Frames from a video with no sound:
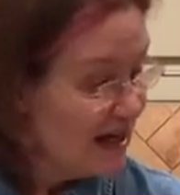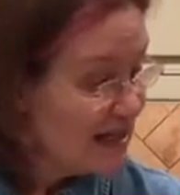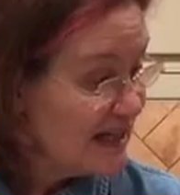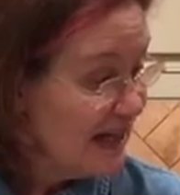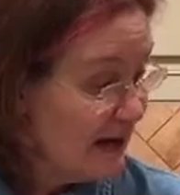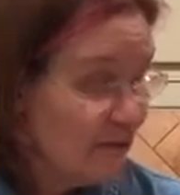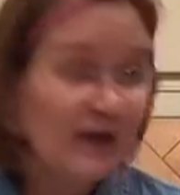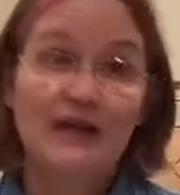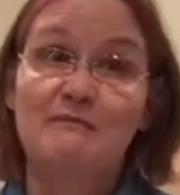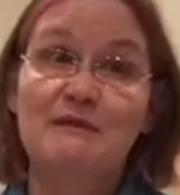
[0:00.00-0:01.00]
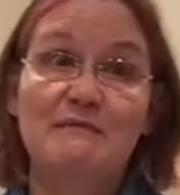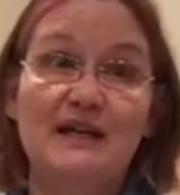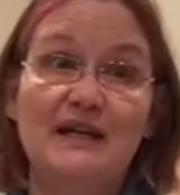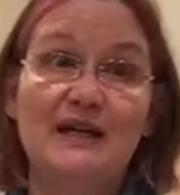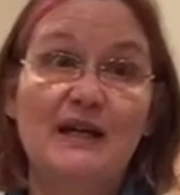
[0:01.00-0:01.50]
Today we're going to be
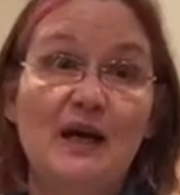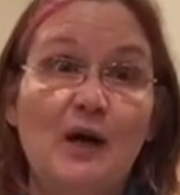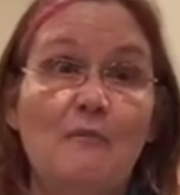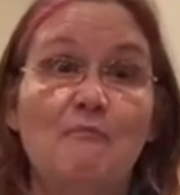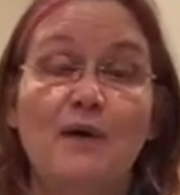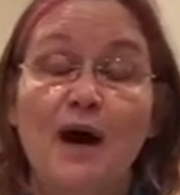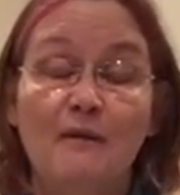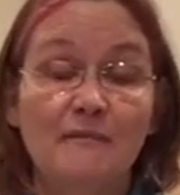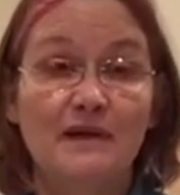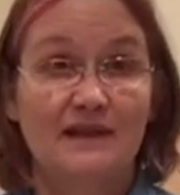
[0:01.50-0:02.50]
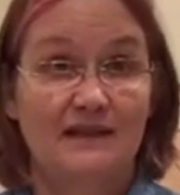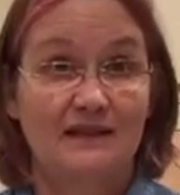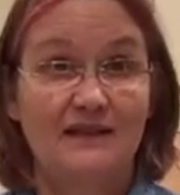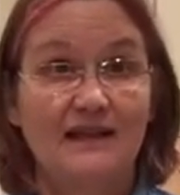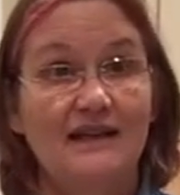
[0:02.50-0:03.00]
making
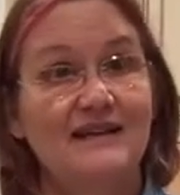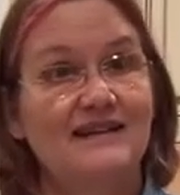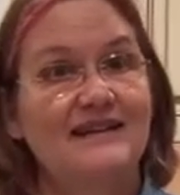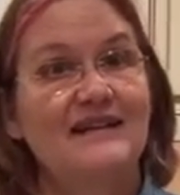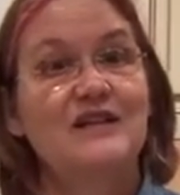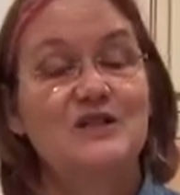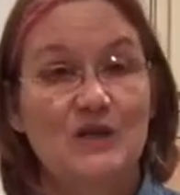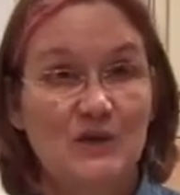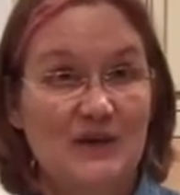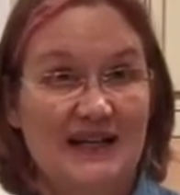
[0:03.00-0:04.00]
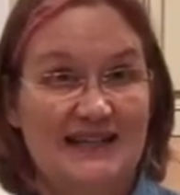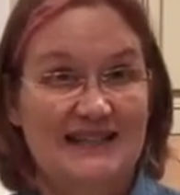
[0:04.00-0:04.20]
pumpkin donuts.